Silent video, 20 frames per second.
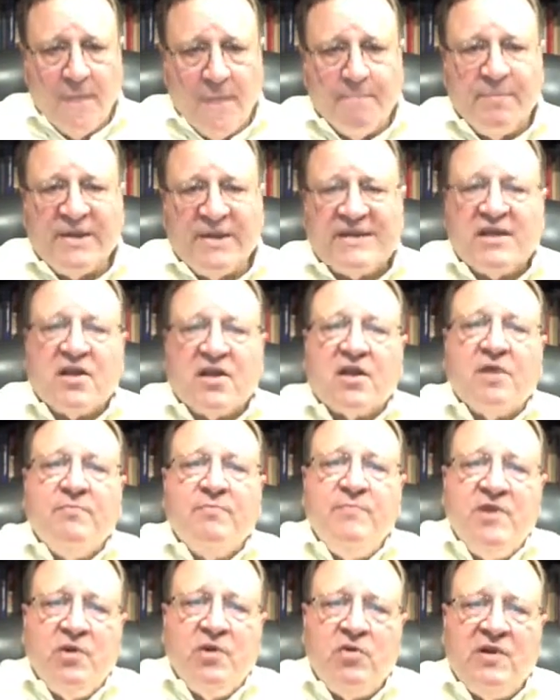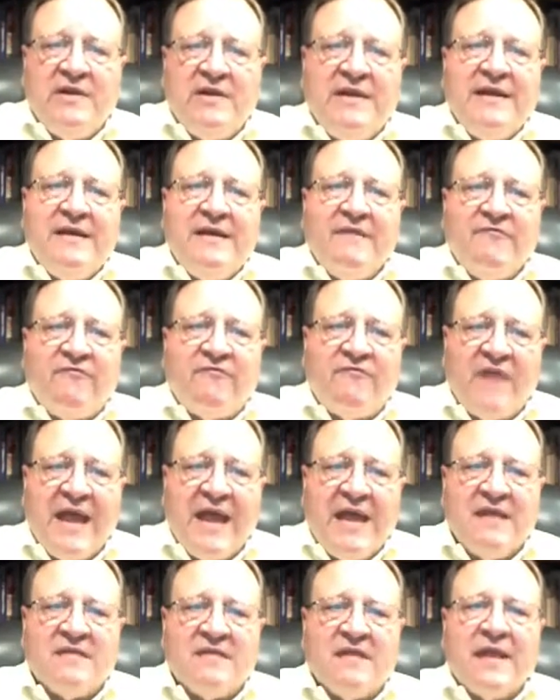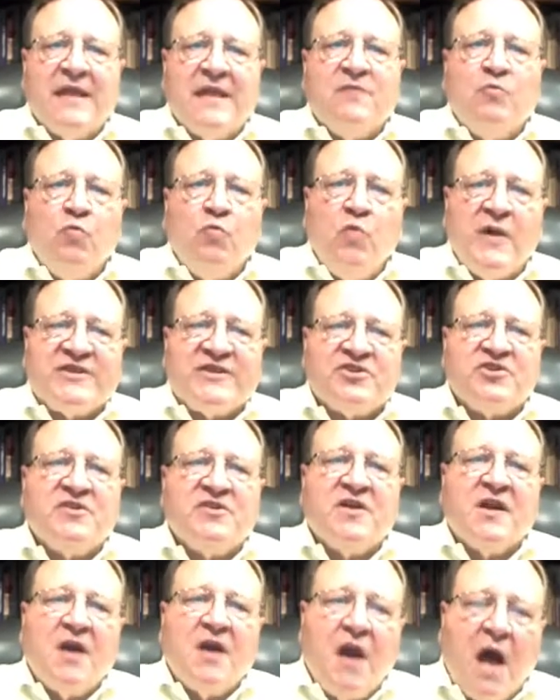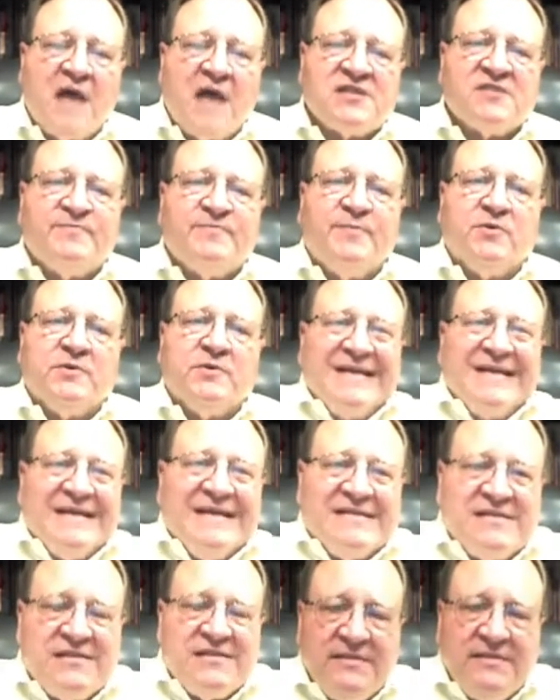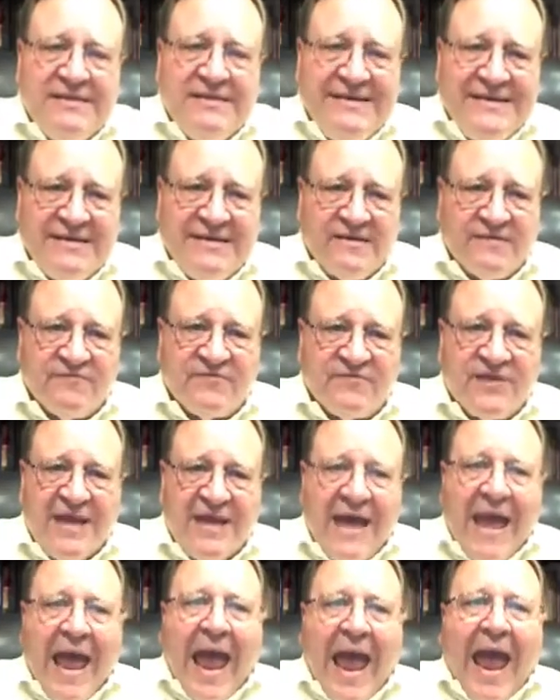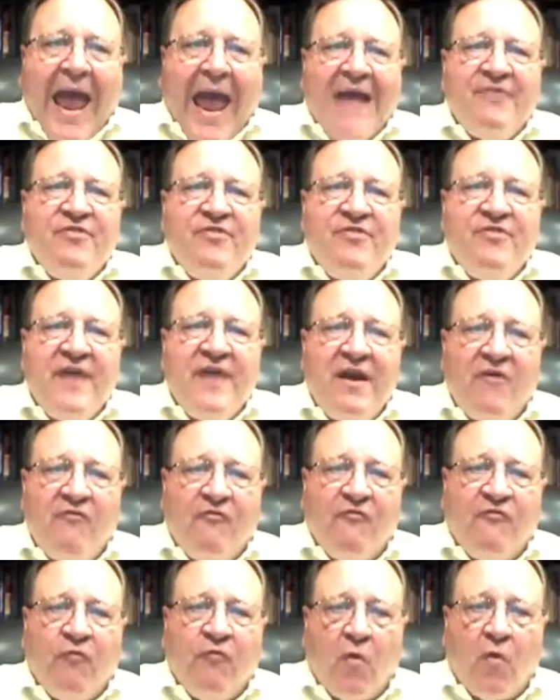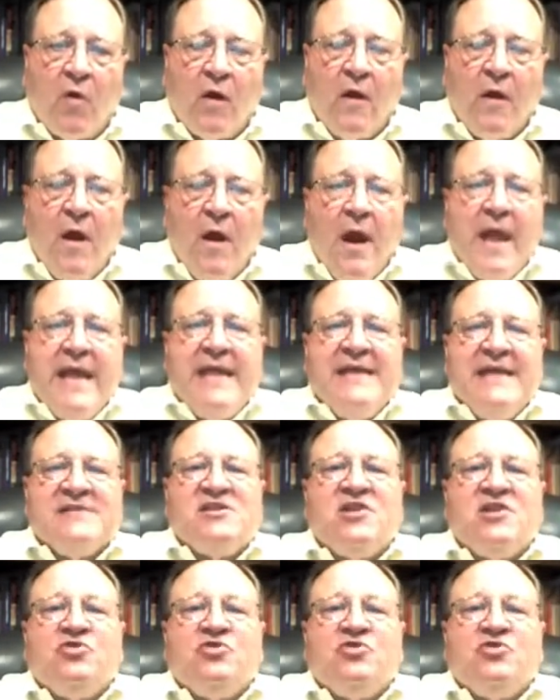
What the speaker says: but the community of faith in which the gospel is lived and therefore is